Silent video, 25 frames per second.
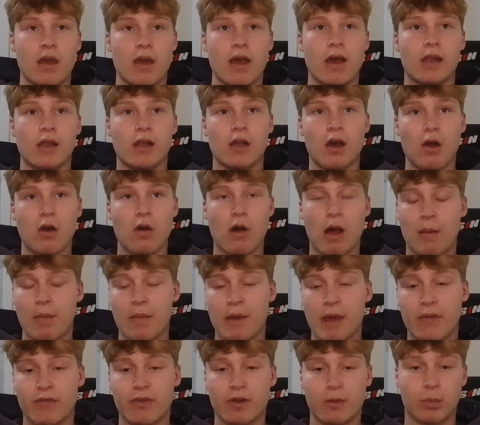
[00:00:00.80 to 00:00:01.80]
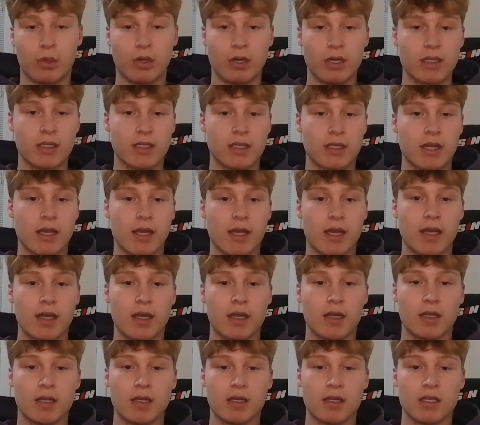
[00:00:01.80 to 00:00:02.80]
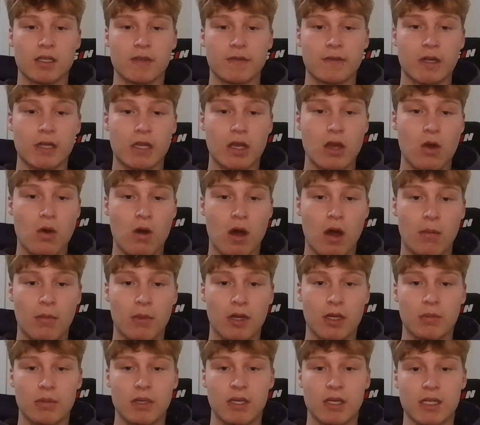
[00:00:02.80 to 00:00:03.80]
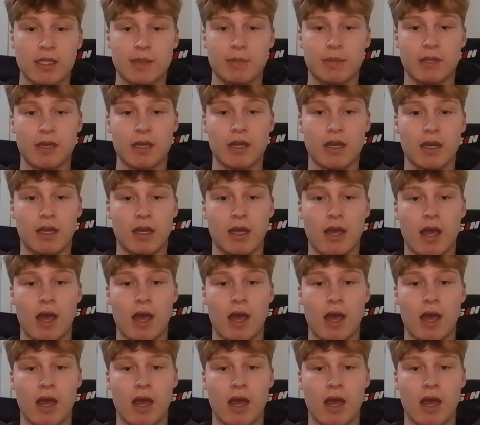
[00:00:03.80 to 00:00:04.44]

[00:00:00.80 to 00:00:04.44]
Hello, I'm Evan Prince, and in this video I'm going to be explaining